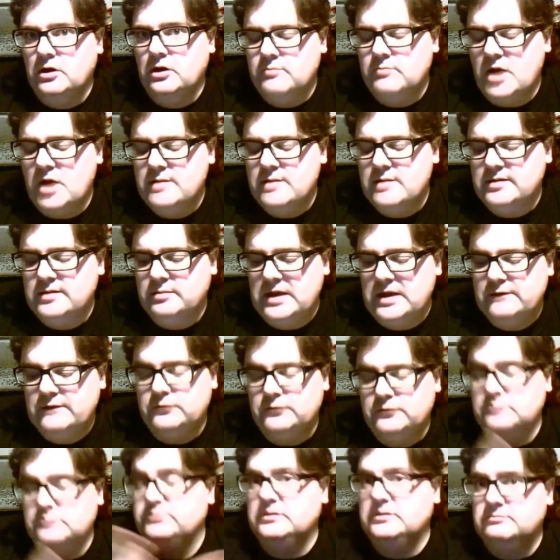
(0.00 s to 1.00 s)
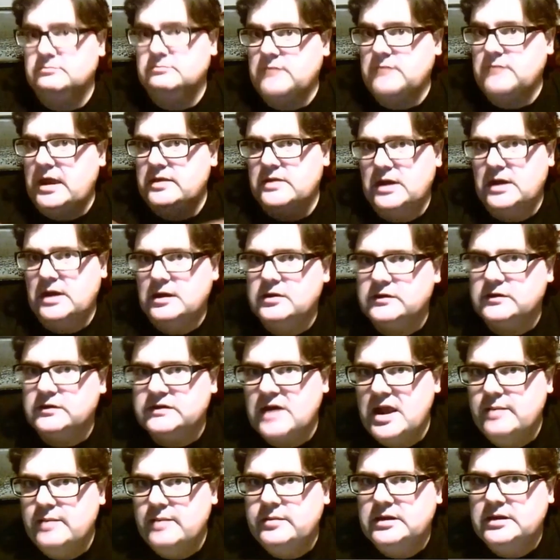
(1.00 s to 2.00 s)
and mobile platforms, and they're the
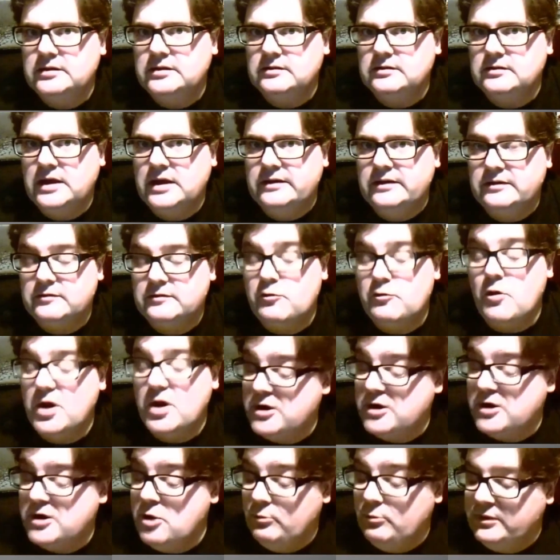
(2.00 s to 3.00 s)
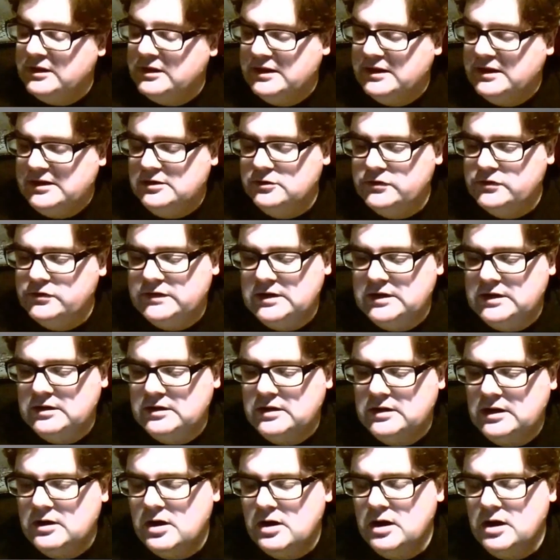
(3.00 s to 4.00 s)
same and quite commonly used in
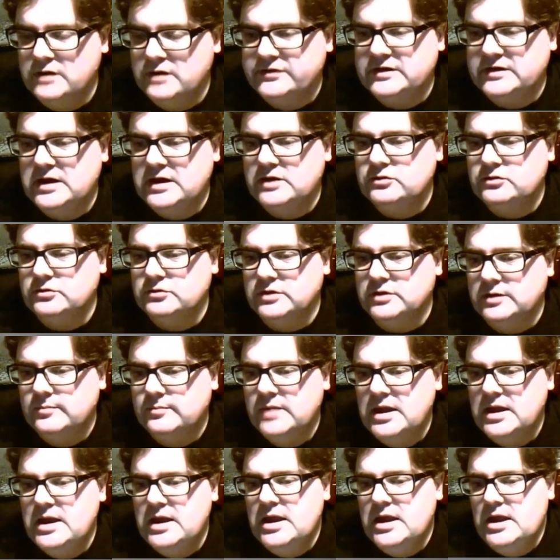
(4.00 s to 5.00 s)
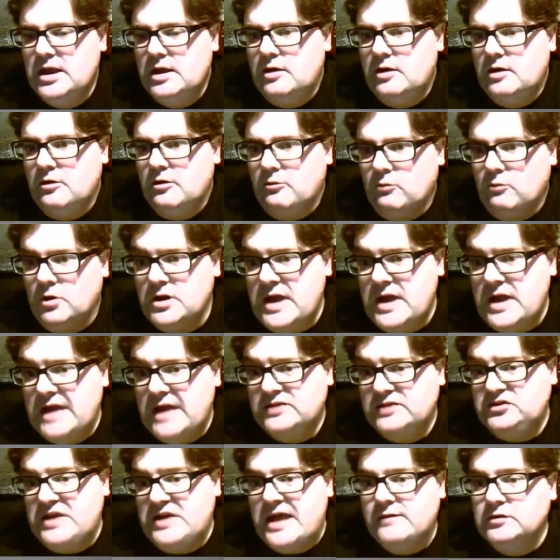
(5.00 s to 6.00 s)
iOS and Android. What I
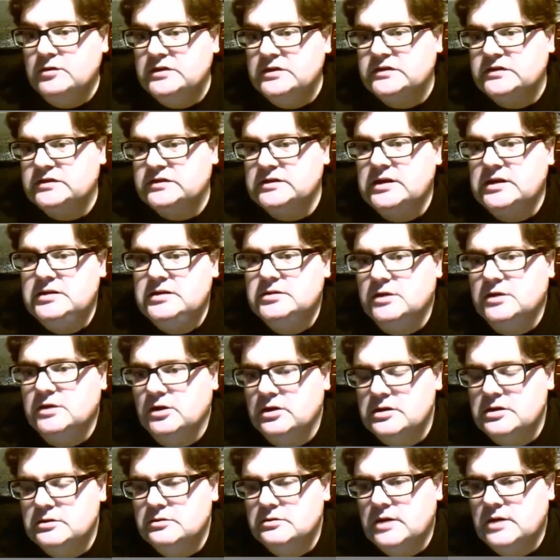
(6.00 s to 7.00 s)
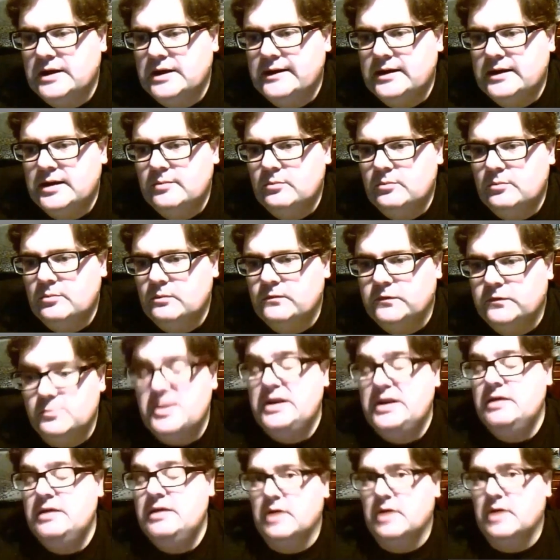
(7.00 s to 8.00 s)
actually haven't seen, though, from
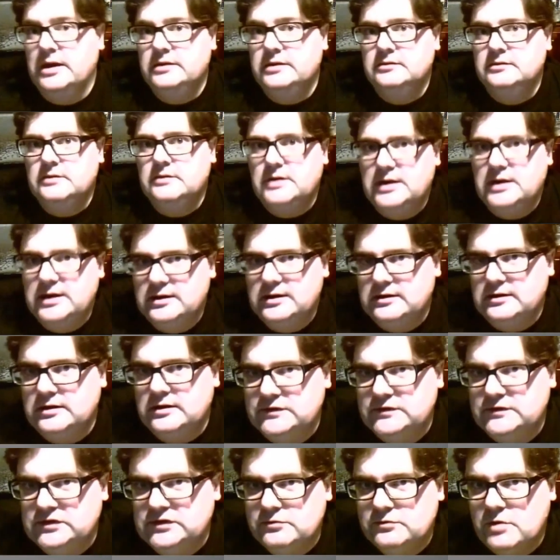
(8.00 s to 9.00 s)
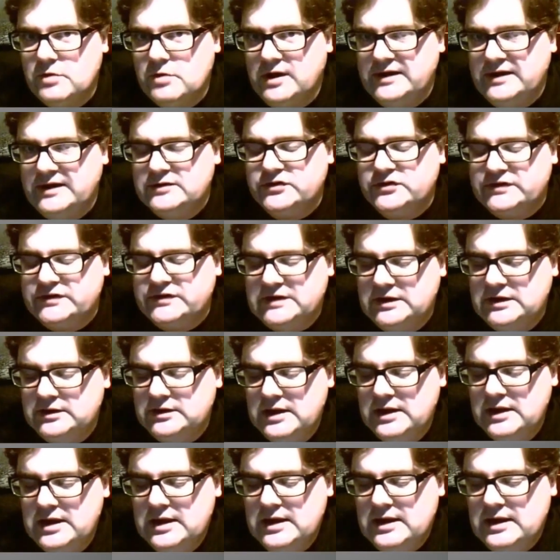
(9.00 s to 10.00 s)
anyone, and this is quite interesting,
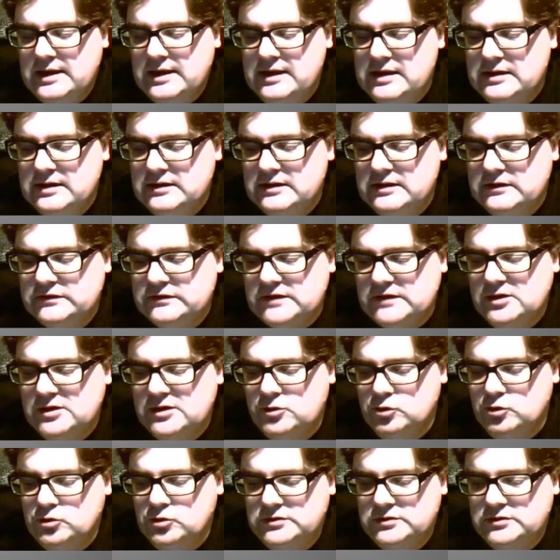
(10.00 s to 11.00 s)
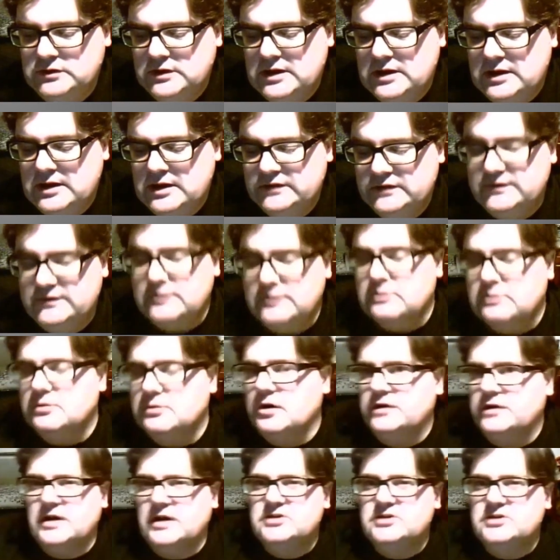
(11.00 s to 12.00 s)
is a good
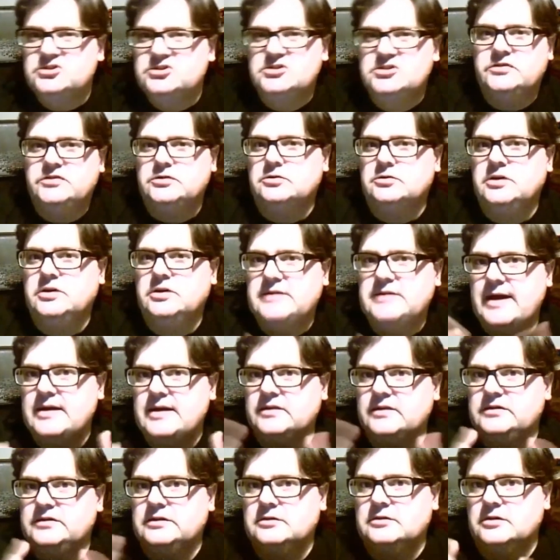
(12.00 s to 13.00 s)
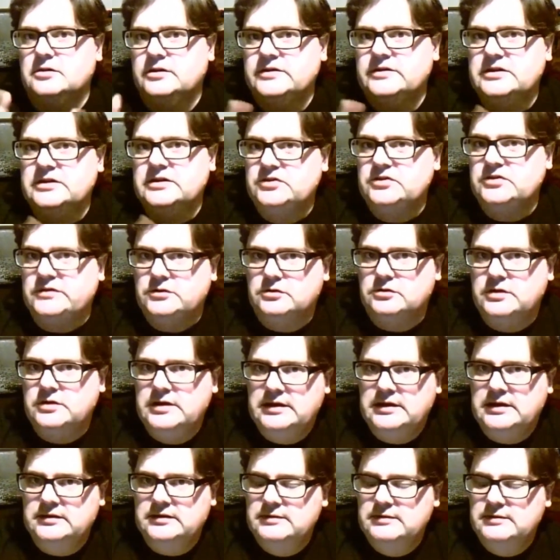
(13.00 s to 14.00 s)
synchronization story, data synchronization story,
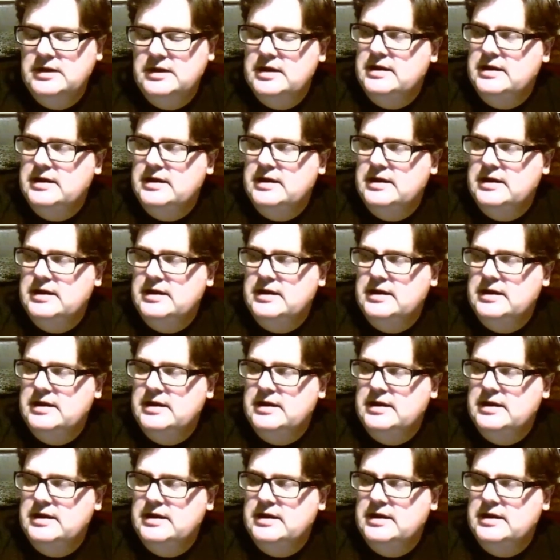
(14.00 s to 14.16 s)
and